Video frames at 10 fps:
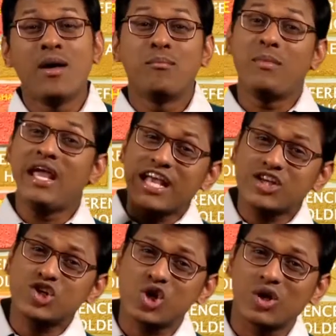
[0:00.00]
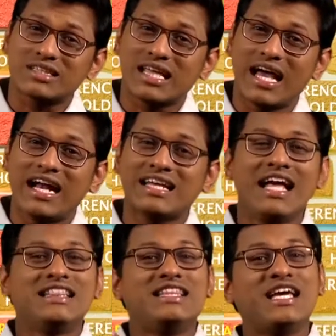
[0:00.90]
make sure
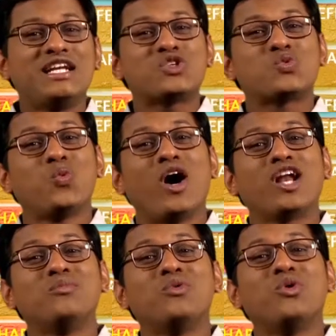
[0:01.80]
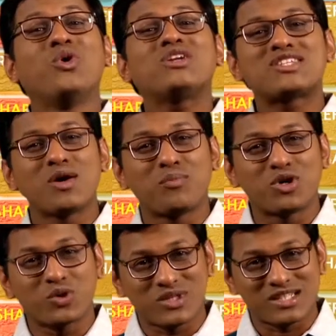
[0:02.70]
that there is one more
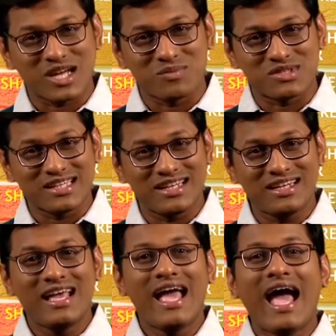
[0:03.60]
support which comes in,